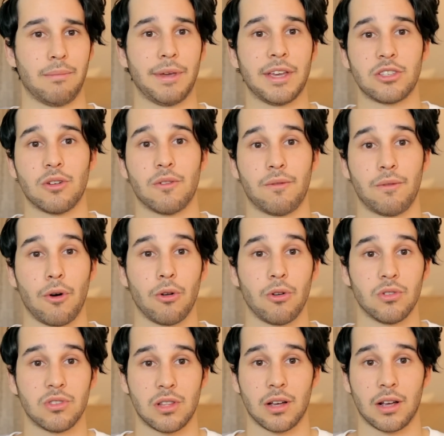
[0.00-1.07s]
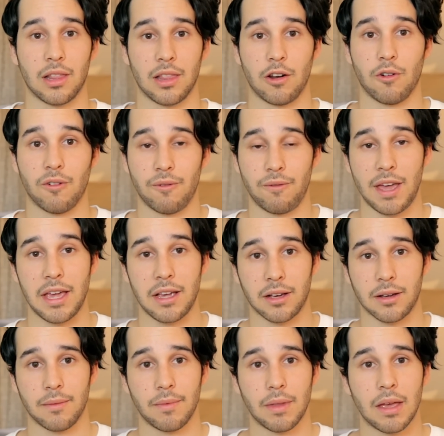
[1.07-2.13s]
and makes your photos look a little fake.
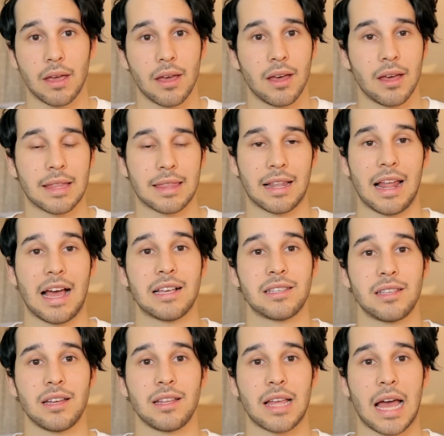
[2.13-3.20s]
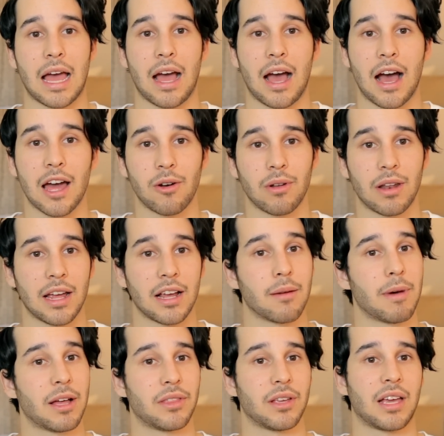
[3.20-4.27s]
The last thing that I don't like
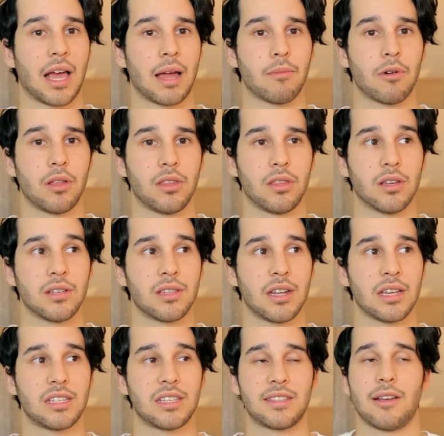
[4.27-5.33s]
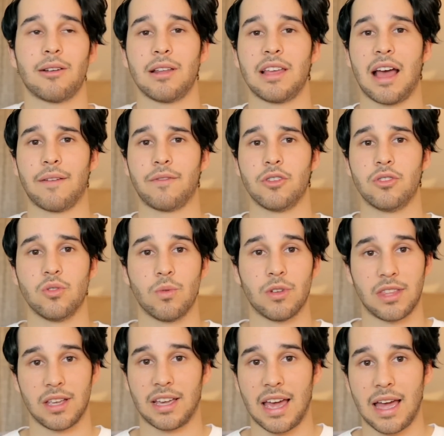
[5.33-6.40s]
about the camera doesn't necessarily have to do
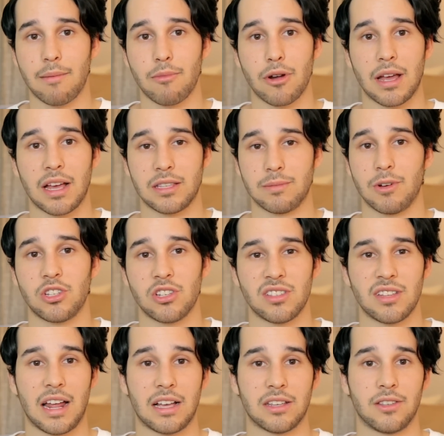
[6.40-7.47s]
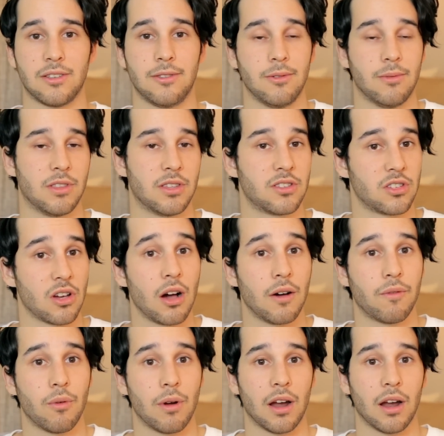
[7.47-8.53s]
with the camera as much as it has to do with
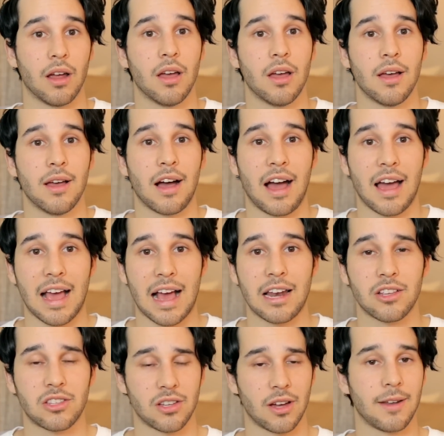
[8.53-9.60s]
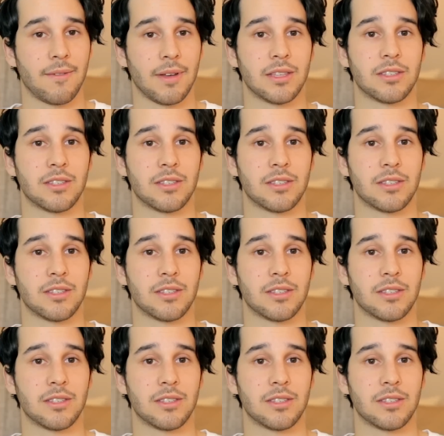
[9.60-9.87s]
software. I had a ton of